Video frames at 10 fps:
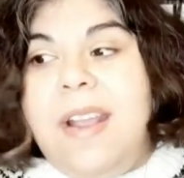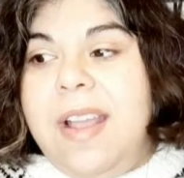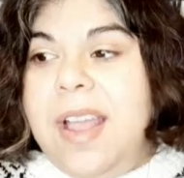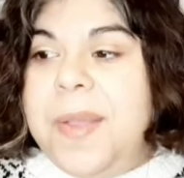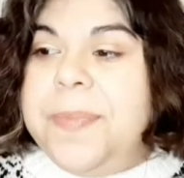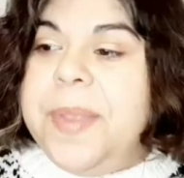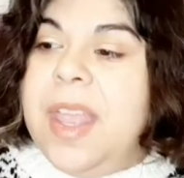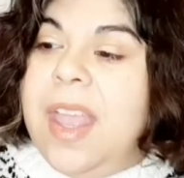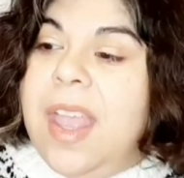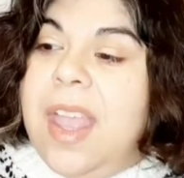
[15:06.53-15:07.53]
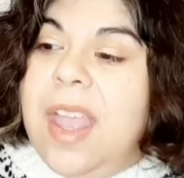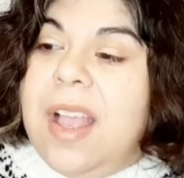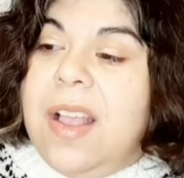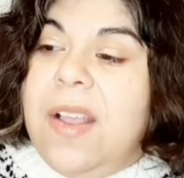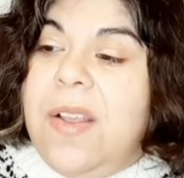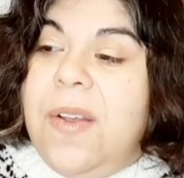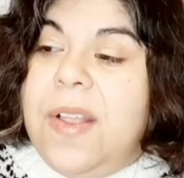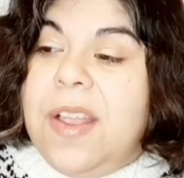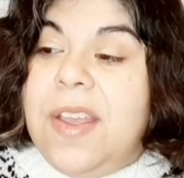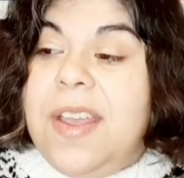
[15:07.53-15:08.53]
our
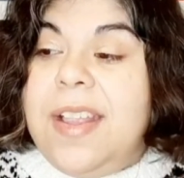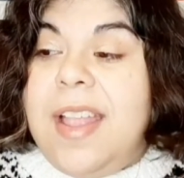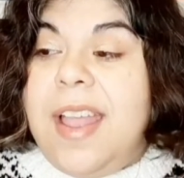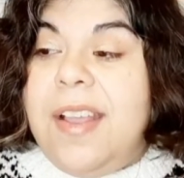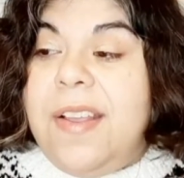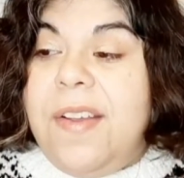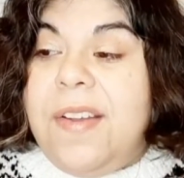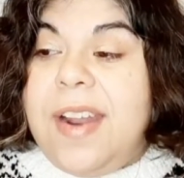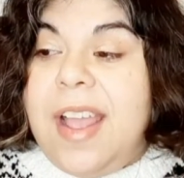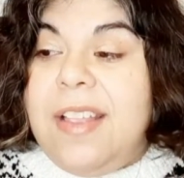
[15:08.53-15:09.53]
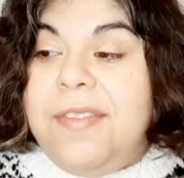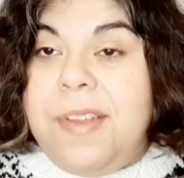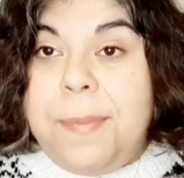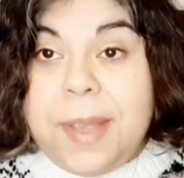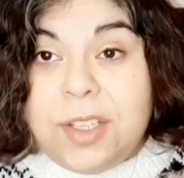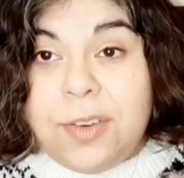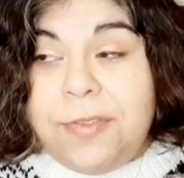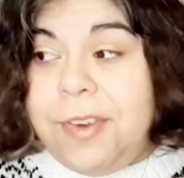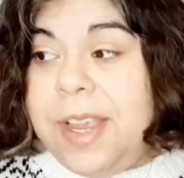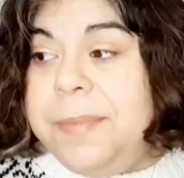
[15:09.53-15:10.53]
Good Luck Gold Elephant
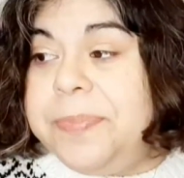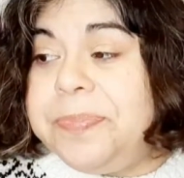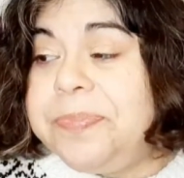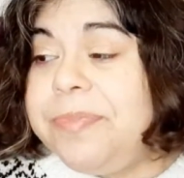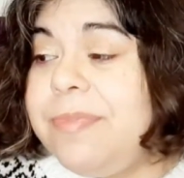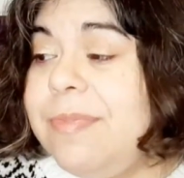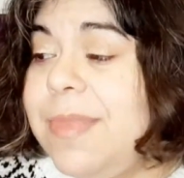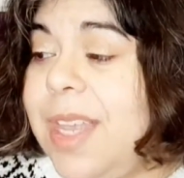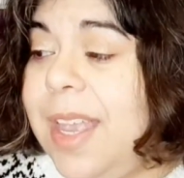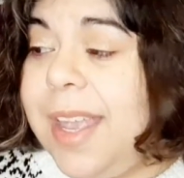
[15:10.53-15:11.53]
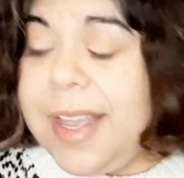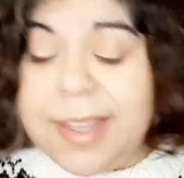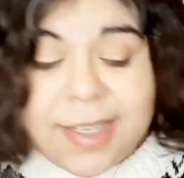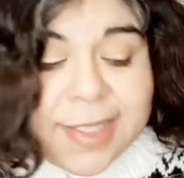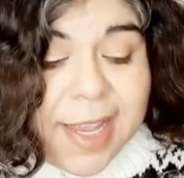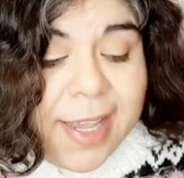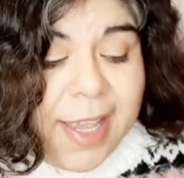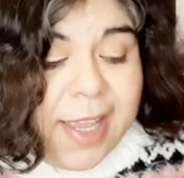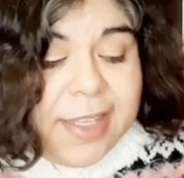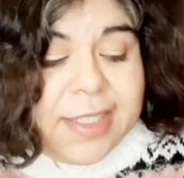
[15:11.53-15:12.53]
picture frame. And the
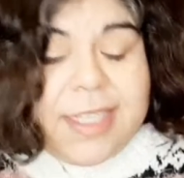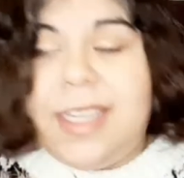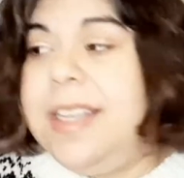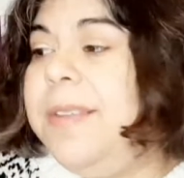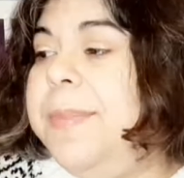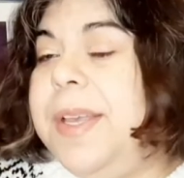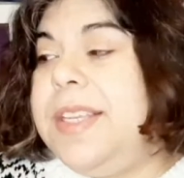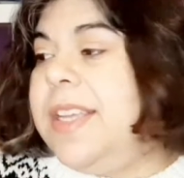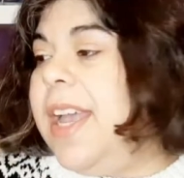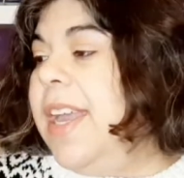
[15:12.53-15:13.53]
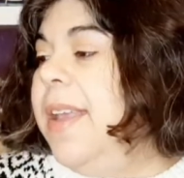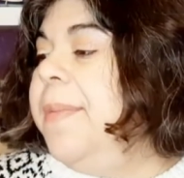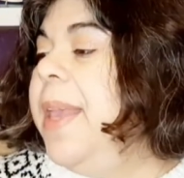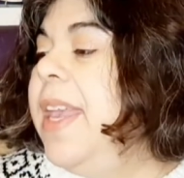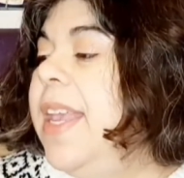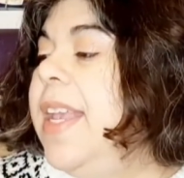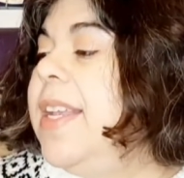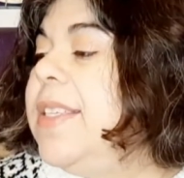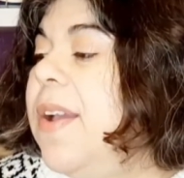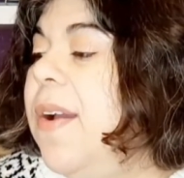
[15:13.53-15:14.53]
second Bookish item
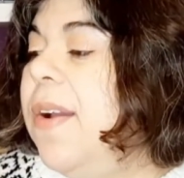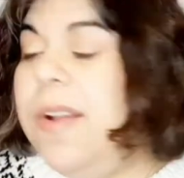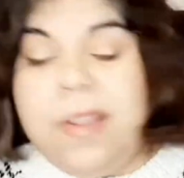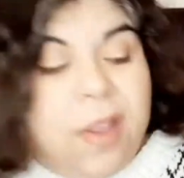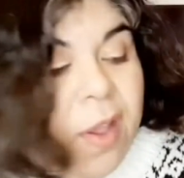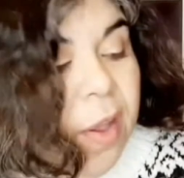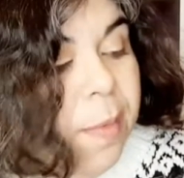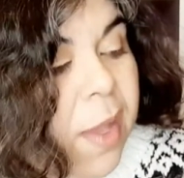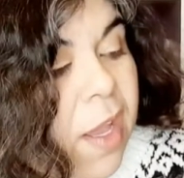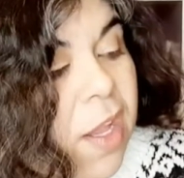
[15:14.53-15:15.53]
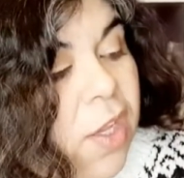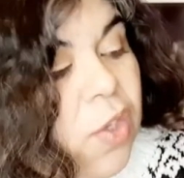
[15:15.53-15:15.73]
is our Globe